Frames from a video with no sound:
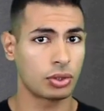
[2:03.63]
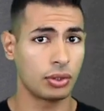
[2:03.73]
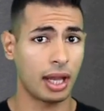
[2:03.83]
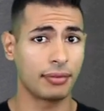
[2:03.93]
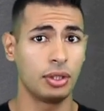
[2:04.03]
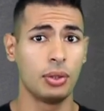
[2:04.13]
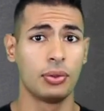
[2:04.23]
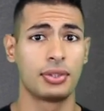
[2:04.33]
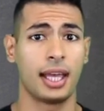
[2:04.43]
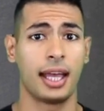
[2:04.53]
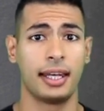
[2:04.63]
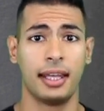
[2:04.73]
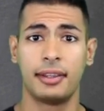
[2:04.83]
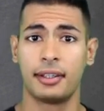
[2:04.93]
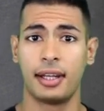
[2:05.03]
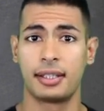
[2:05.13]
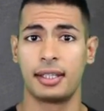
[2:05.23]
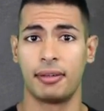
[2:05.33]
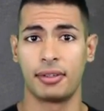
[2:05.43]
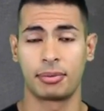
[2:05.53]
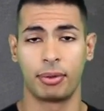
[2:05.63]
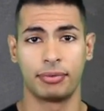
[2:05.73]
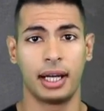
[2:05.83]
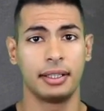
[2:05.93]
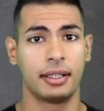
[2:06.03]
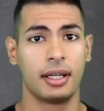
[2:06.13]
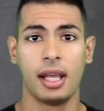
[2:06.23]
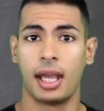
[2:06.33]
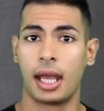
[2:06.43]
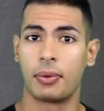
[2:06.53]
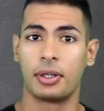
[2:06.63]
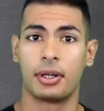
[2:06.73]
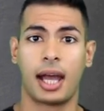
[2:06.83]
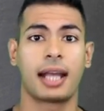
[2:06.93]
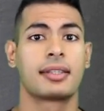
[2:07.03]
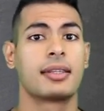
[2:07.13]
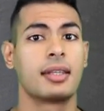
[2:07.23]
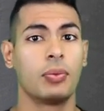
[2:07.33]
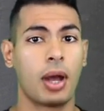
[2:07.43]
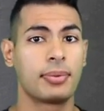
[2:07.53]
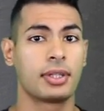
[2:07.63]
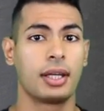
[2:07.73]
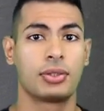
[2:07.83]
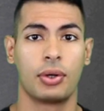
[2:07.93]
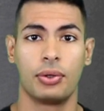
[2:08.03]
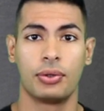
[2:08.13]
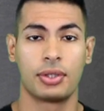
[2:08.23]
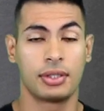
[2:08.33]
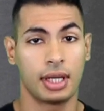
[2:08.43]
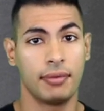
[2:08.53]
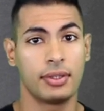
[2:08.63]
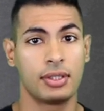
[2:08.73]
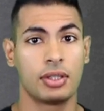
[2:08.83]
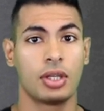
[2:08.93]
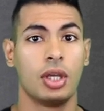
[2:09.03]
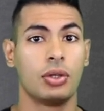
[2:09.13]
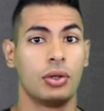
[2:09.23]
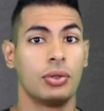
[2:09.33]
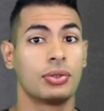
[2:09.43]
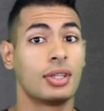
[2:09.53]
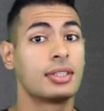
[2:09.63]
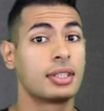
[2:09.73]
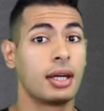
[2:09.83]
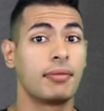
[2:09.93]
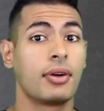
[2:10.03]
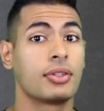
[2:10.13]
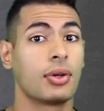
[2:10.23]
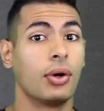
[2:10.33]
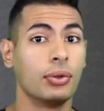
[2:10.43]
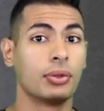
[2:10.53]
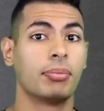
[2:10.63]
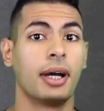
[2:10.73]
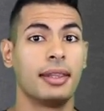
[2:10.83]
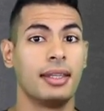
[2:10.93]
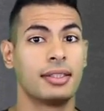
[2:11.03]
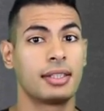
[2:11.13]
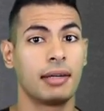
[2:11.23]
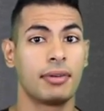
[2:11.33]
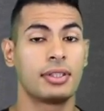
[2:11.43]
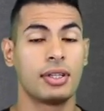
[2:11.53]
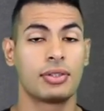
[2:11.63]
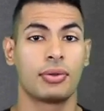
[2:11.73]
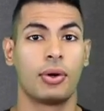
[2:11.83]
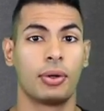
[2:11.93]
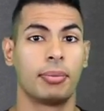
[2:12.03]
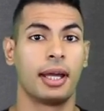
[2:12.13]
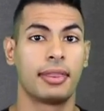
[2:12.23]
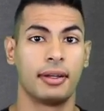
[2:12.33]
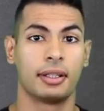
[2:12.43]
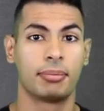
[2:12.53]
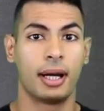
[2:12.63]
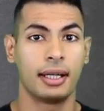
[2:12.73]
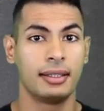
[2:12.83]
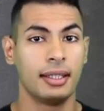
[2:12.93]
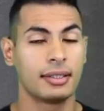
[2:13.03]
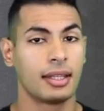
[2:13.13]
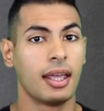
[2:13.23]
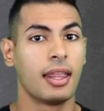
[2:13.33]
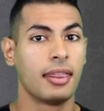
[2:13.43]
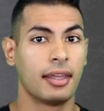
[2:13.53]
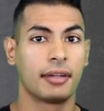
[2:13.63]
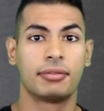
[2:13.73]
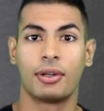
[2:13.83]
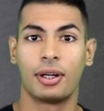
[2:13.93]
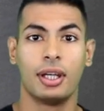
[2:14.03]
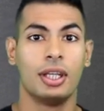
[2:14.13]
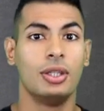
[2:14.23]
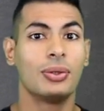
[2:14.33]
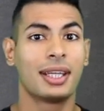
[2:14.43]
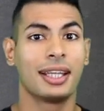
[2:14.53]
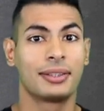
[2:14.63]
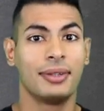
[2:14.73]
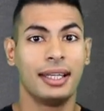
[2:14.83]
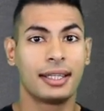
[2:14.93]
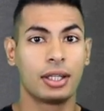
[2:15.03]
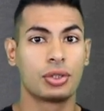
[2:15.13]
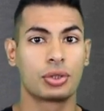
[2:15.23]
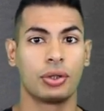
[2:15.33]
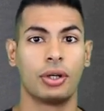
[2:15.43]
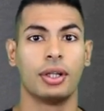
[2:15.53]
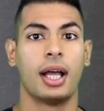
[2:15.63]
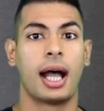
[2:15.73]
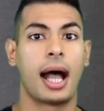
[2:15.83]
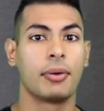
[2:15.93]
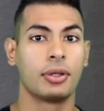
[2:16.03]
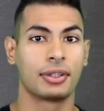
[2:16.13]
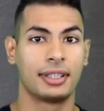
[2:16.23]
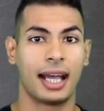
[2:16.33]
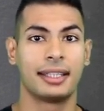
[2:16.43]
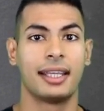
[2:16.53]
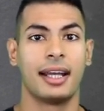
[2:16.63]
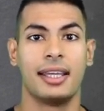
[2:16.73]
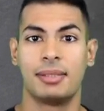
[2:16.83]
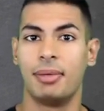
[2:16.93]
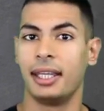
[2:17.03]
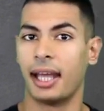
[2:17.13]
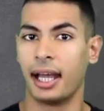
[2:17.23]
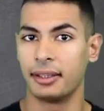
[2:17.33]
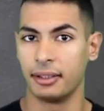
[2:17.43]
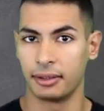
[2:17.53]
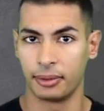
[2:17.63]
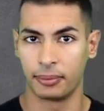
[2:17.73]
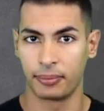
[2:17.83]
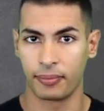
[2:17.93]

So you have to use an internet service provider, and when you're accessing websites or using services, you're using servers owned by these services or by third parties. Therefore, you can't really control how your data is being handled.